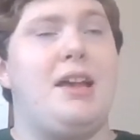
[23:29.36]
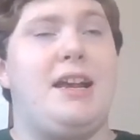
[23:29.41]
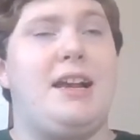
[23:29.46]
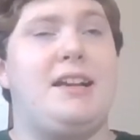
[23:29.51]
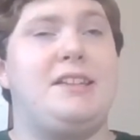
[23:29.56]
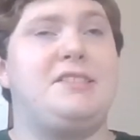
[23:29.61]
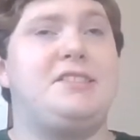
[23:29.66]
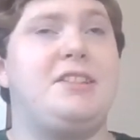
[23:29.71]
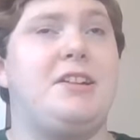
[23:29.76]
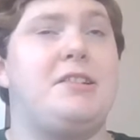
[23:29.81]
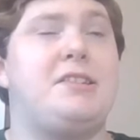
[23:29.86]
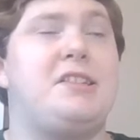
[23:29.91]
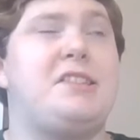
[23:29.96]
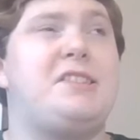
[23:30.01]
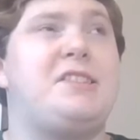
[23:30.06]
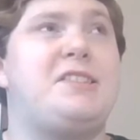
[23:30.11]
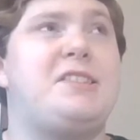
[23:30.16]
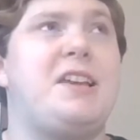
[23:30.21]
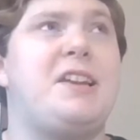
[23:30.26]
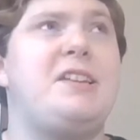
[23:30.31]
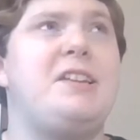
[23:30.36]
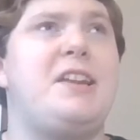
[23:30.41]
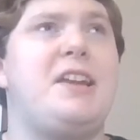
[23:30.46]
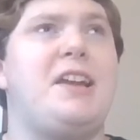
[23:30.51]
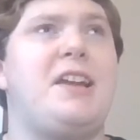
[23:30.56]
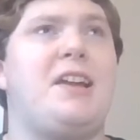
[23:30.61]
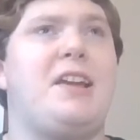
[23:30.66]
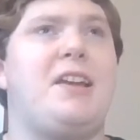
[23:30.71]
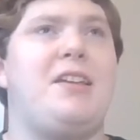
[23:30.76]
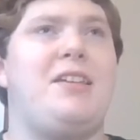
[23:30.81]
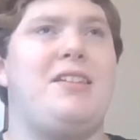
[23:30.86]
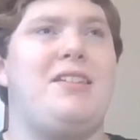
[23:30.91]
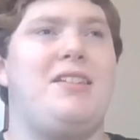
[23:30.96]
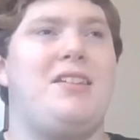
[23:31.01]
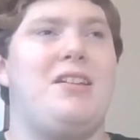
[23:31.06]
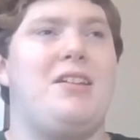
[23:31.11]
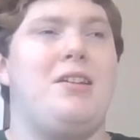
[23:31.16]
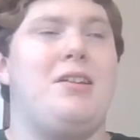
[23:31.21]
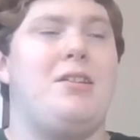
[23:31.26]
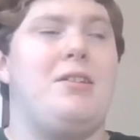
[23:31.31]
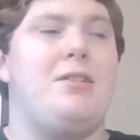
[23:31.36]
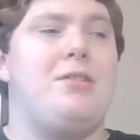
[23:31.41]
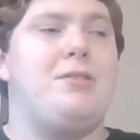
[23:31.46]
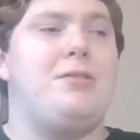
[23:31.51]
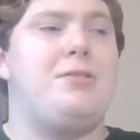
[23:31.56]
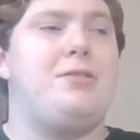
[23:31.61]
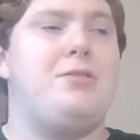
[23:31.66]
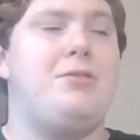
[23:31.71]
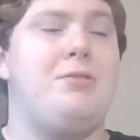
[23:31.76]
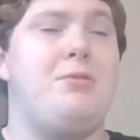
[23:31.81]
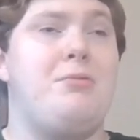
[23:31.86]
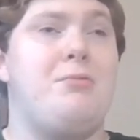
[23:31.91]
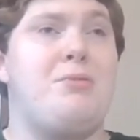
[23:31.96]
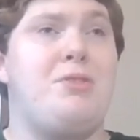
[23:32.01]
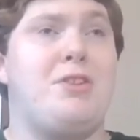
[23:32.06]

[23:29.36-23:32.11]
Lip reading: As they're descending to